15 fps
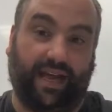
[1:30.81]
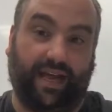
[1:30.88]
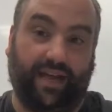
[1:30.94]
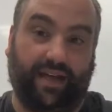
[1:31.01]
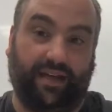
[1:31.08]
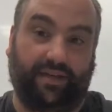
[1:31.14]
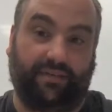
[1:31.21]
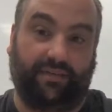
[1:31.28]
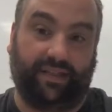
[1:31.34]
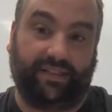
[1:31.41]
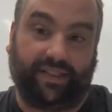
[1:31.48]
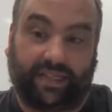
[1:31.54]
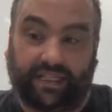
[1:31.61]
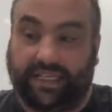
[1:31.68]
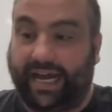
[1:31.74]

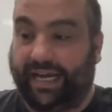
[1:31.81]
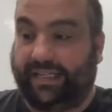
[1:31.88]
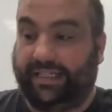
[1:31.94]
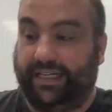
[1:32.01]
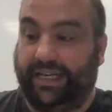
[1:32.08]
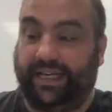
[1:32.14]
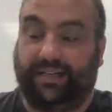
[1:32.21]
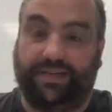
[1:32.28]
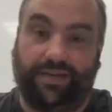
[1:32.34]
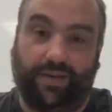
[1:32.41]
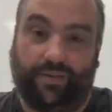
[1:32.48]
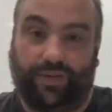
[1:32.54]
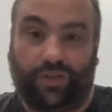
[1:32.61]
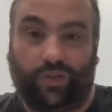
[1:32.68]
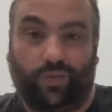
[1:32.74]
Intergalactic, So
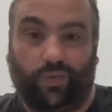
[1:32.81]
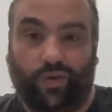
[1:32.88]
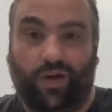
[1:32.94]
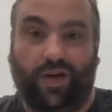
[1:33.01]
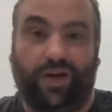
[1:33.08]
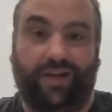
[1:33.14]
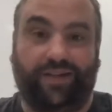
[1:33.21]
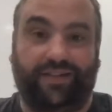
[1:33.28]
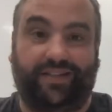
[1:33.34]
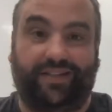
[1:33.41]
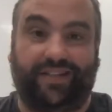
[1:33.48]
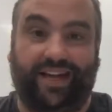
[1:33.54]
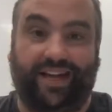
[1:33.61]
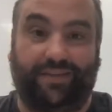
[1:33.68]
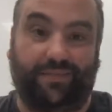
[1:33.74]
What You Want,